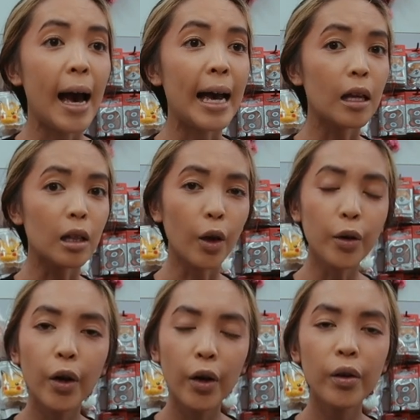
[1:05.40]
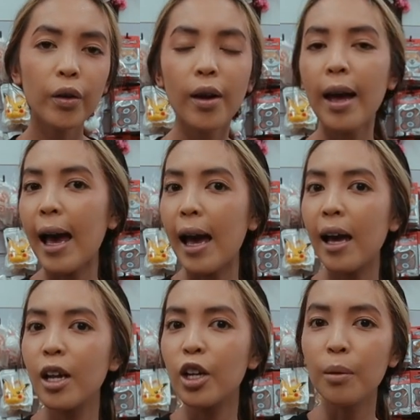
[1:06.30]
a logo
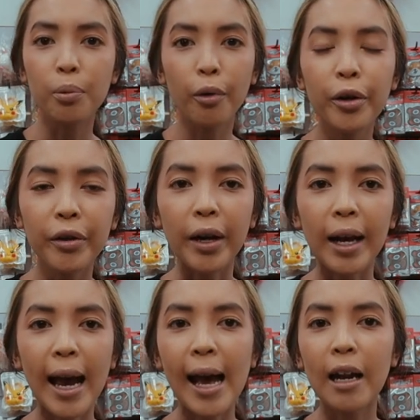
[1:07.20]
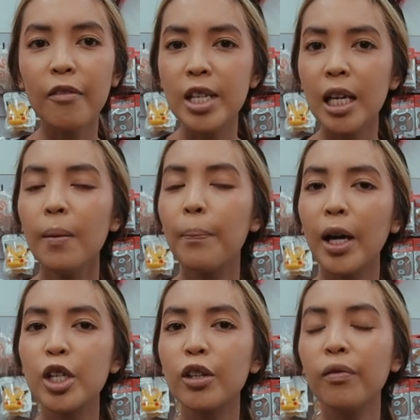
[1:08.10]
and embroidering it and I've seen a
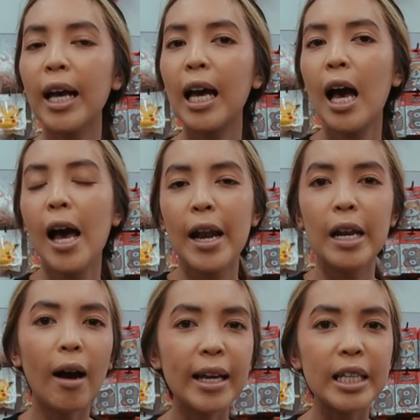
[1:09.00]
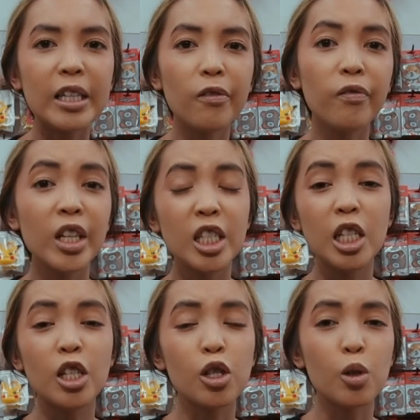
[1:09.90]
bunch of like Nike
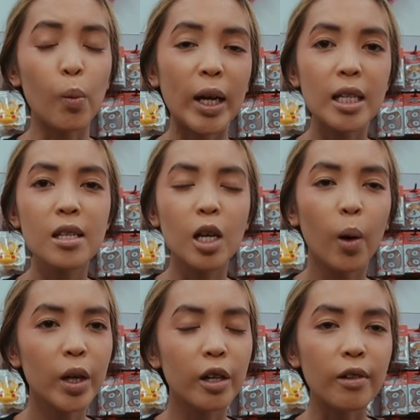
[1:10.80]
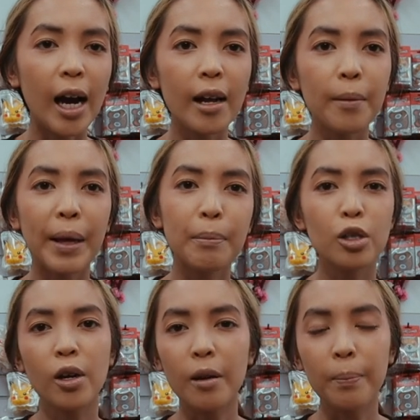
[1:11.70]
vintage sweaters going around and people
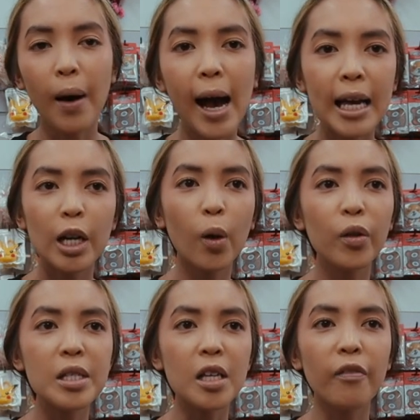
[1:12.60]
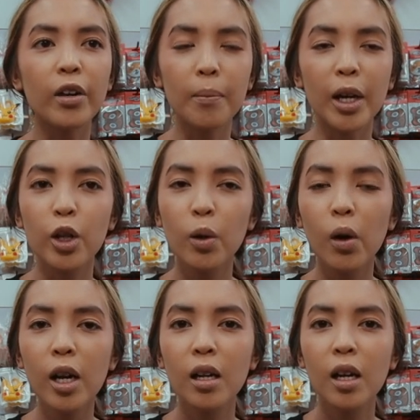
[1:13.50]
trying to buy it and all this stuff and I'm like you know
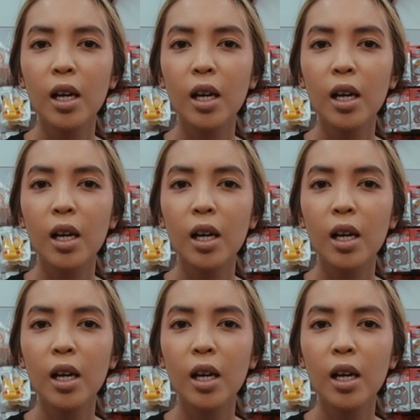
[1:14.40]
what